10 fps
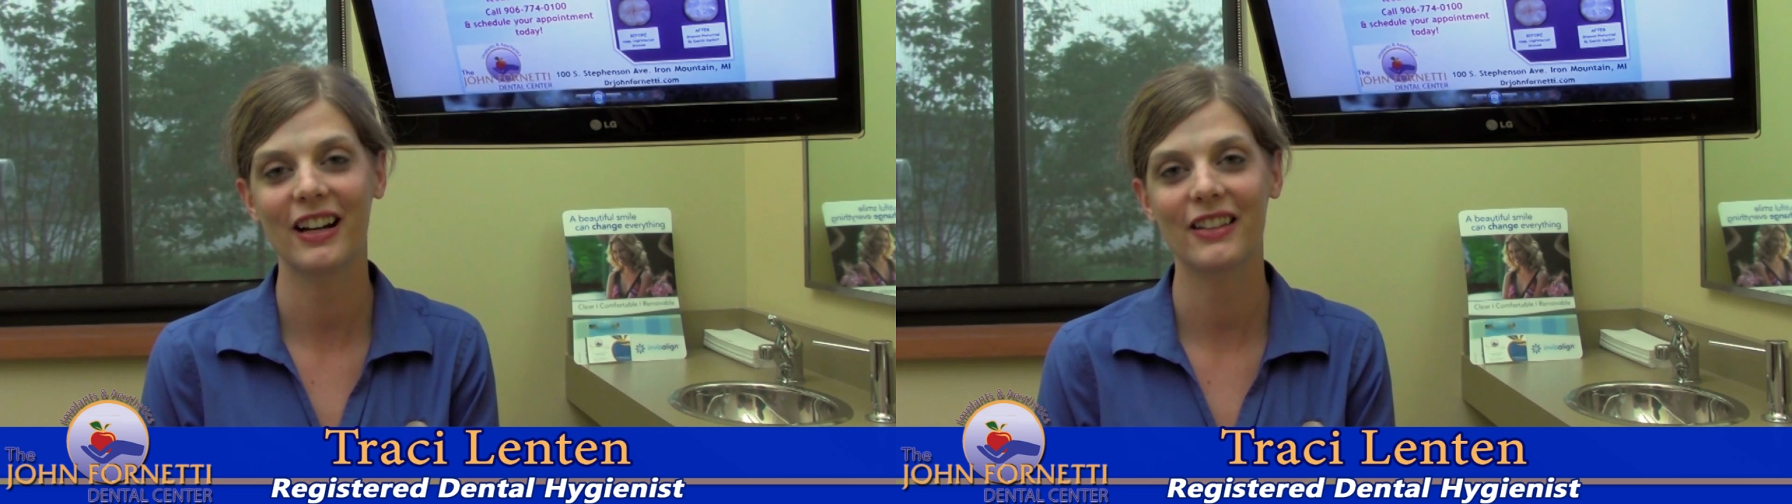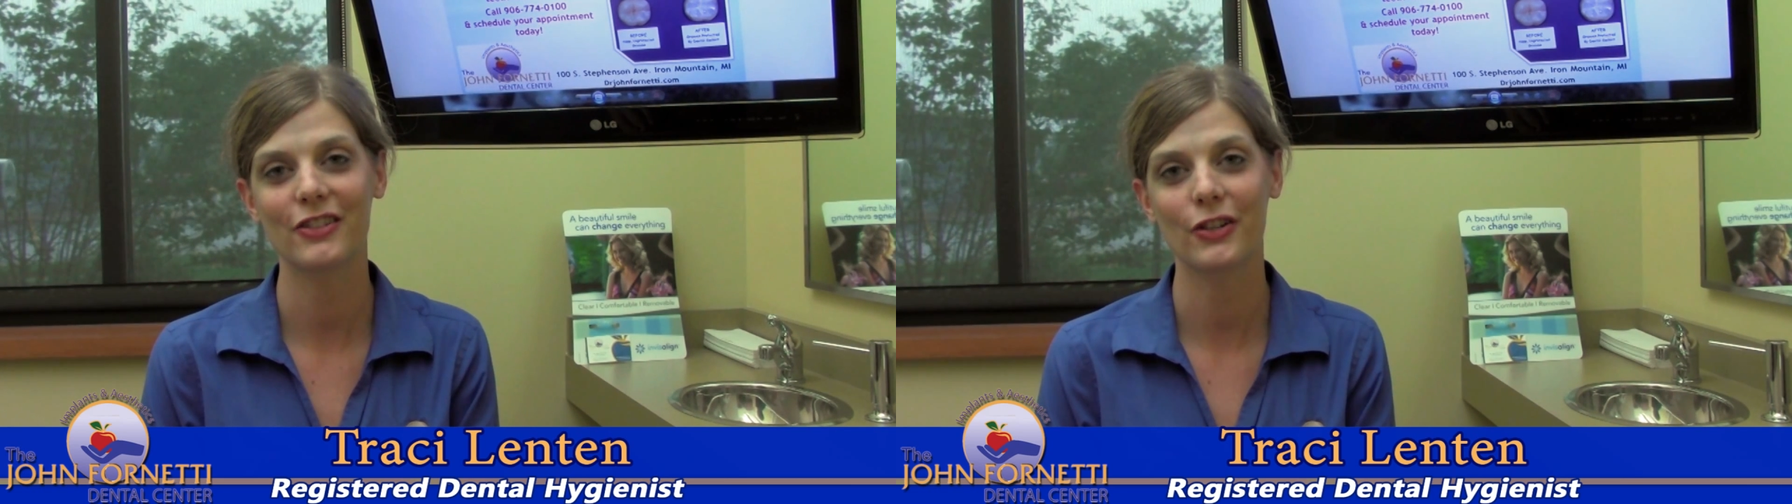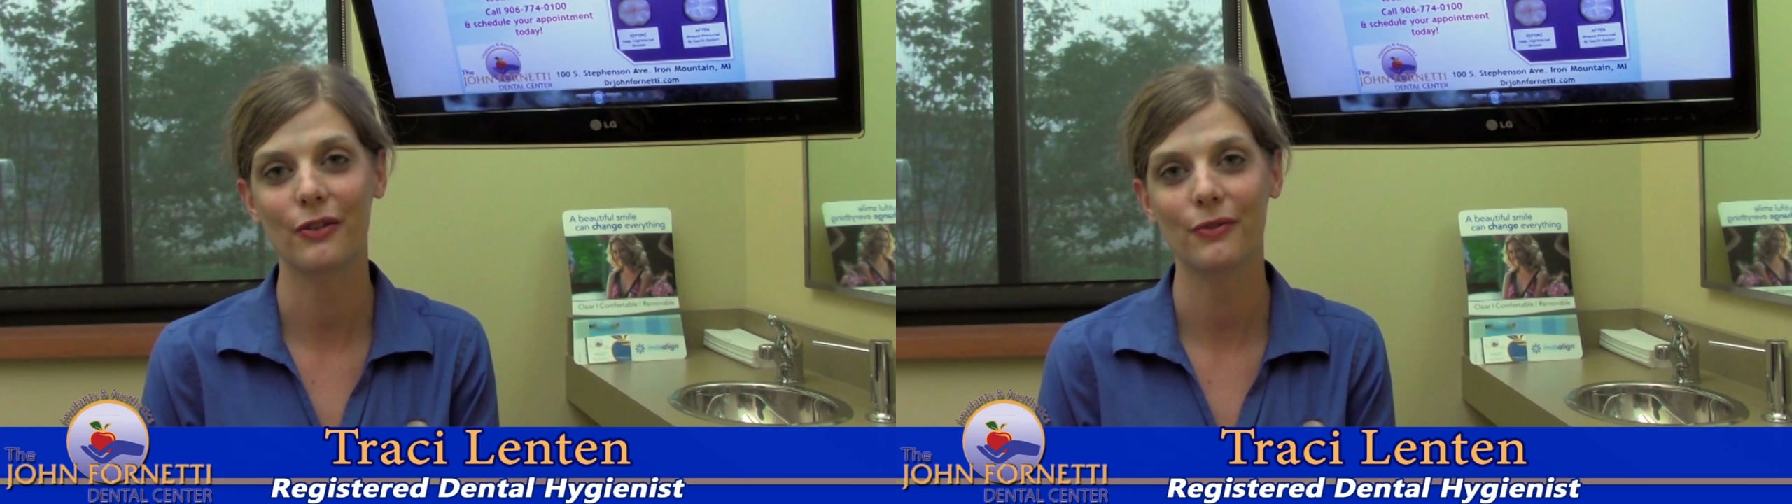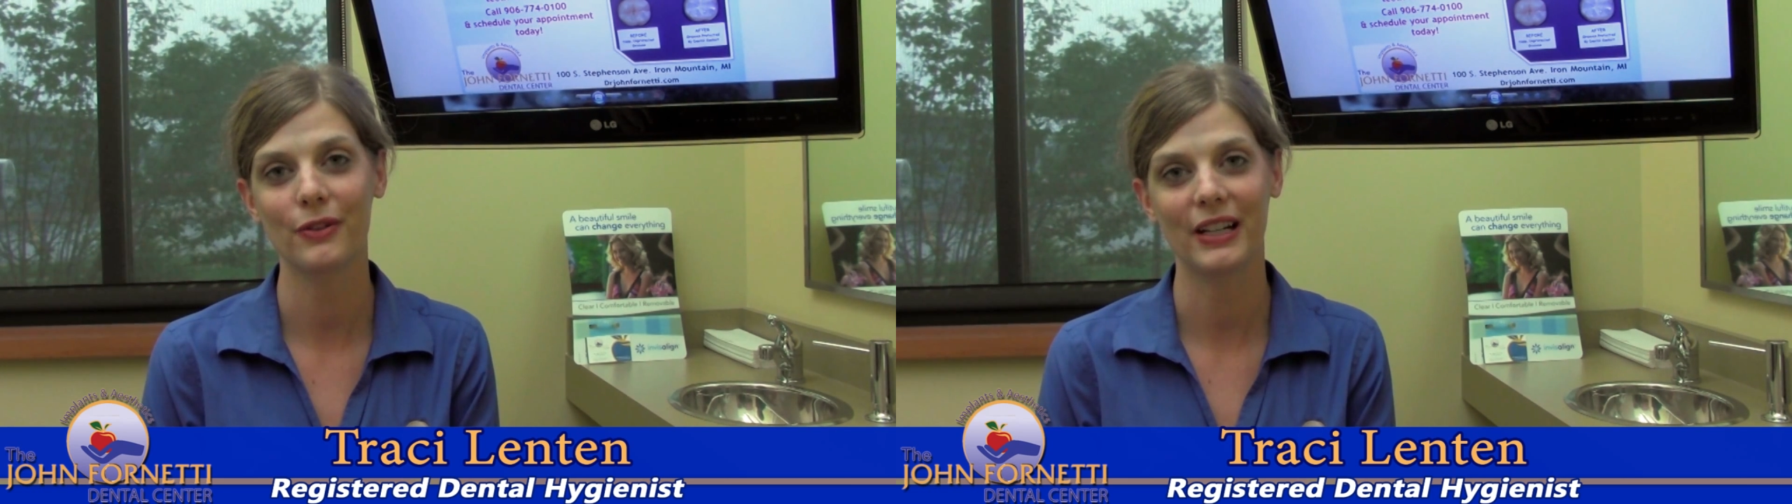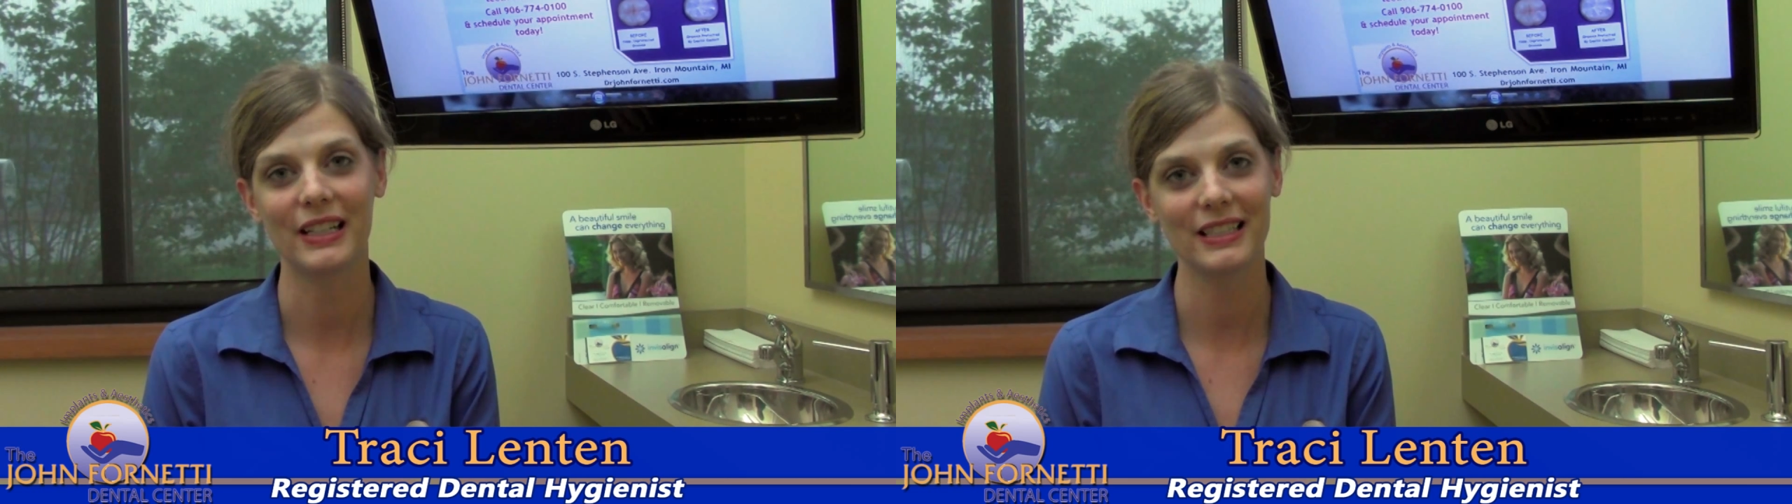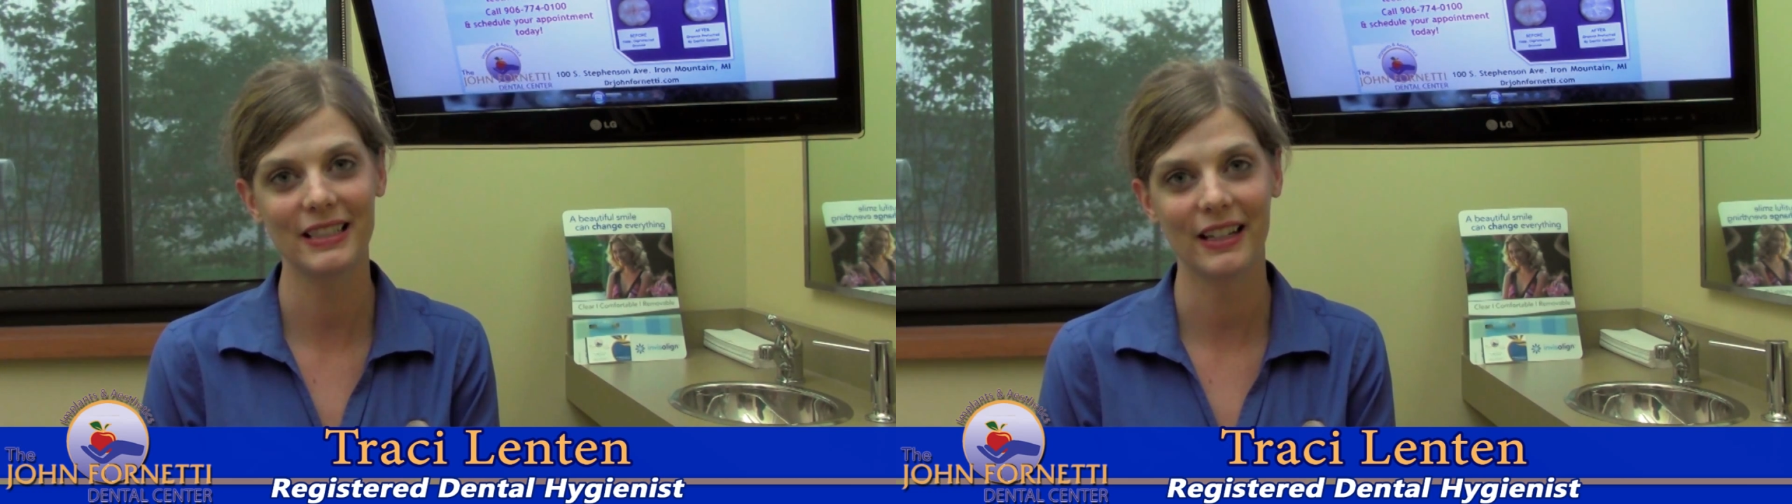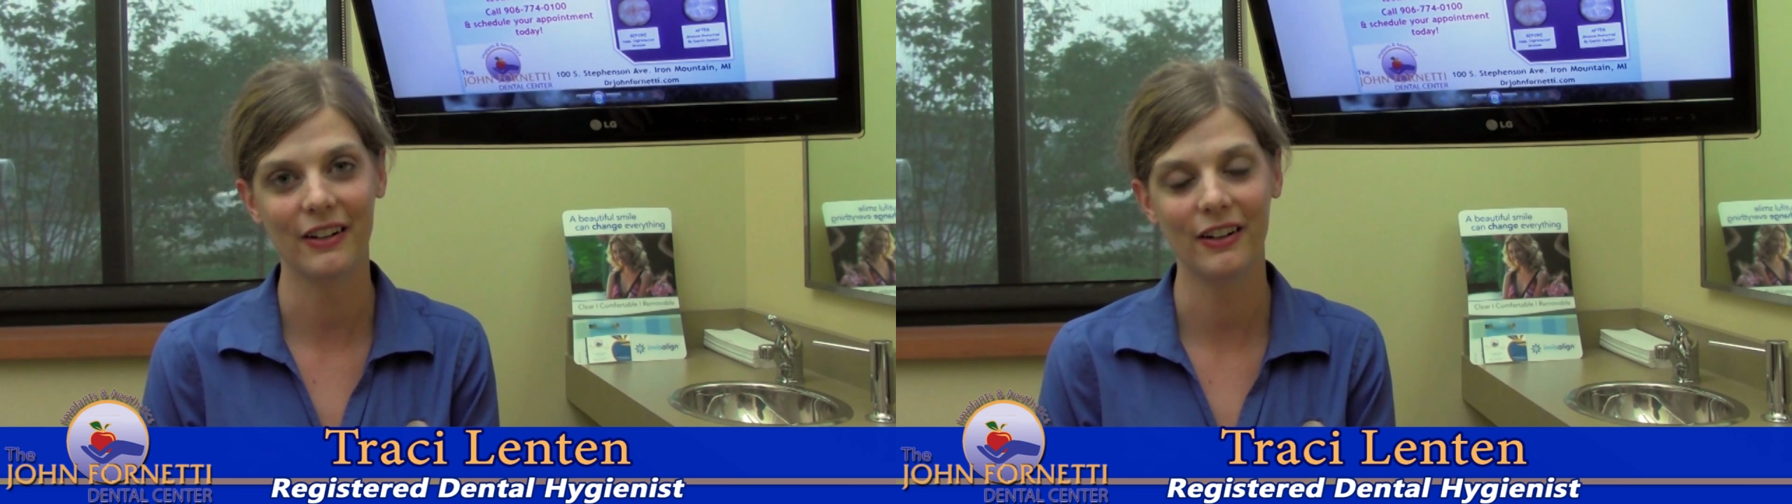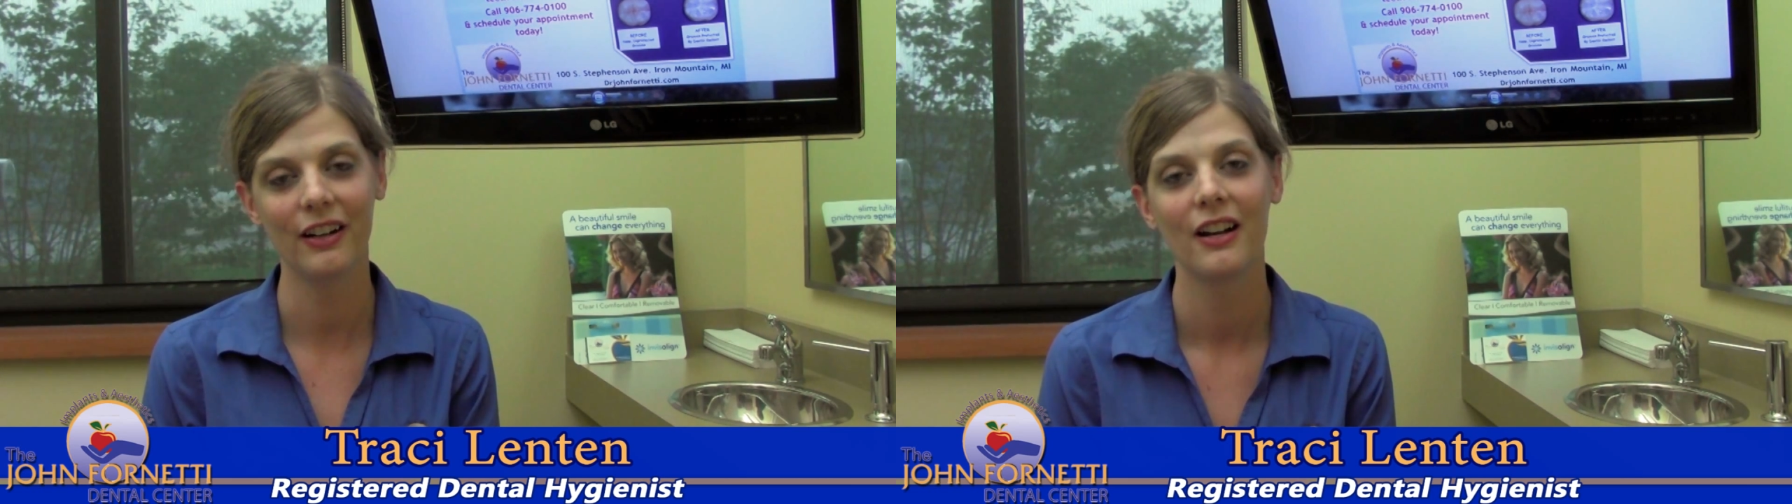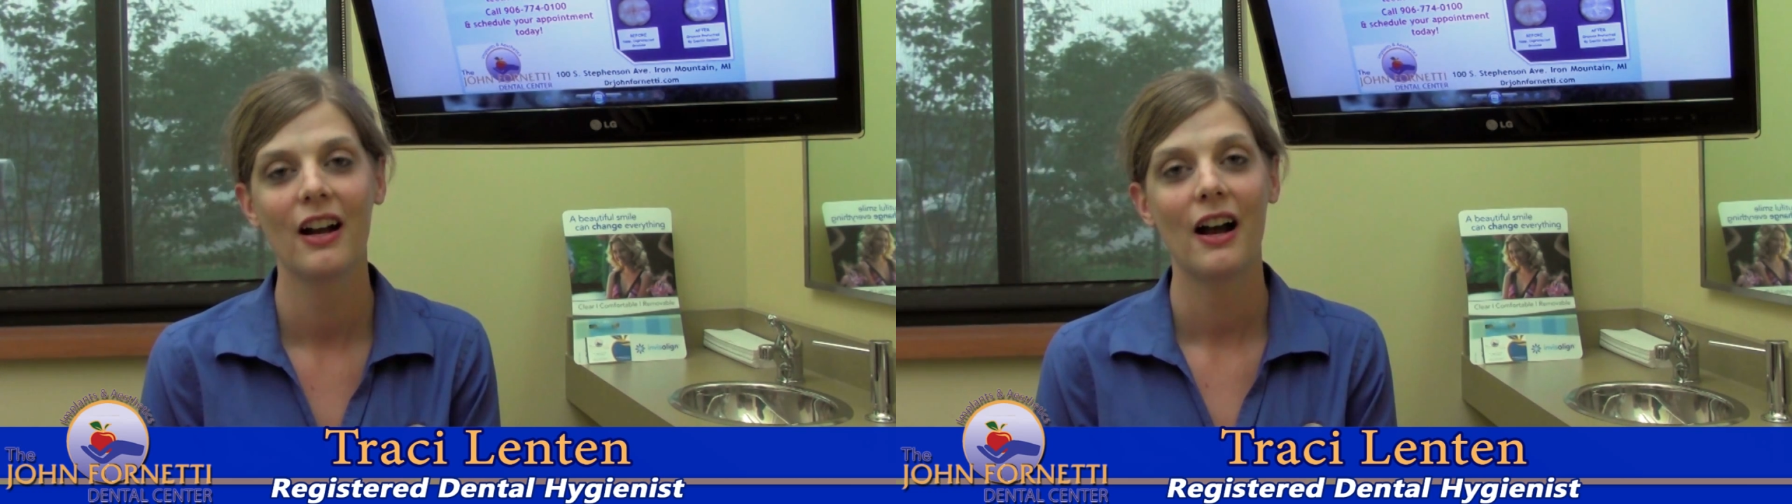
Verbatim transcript: at the John Fornetti Center.